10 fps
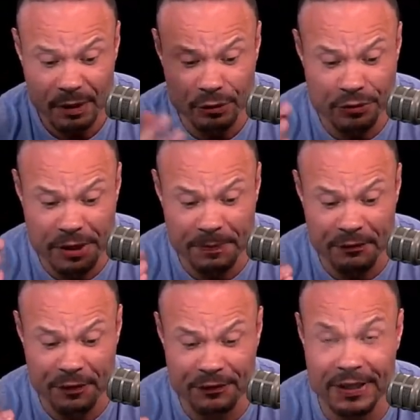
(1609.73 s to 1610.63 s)
Lose up to
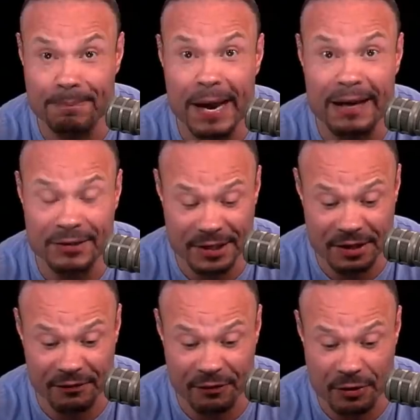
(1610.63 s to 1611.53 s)
15 pounds in just
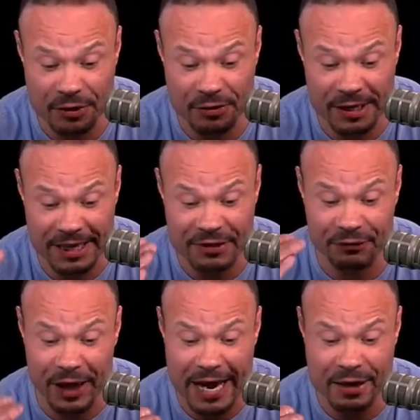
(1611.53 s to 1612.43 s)
the first 30 days.
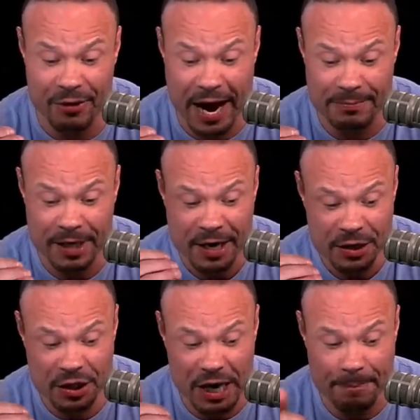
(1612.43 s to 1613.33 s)
Flatten your abs,
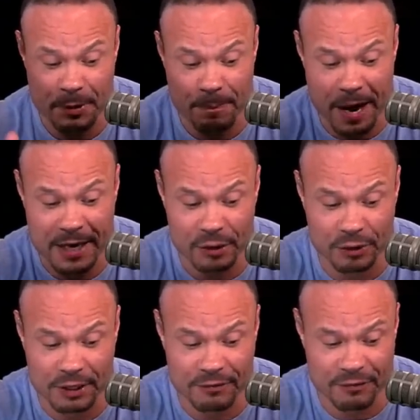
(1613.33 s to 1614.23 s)
shape your body,
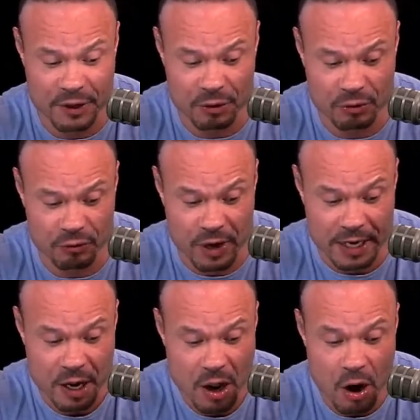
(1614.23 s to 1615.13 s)
look and feel great.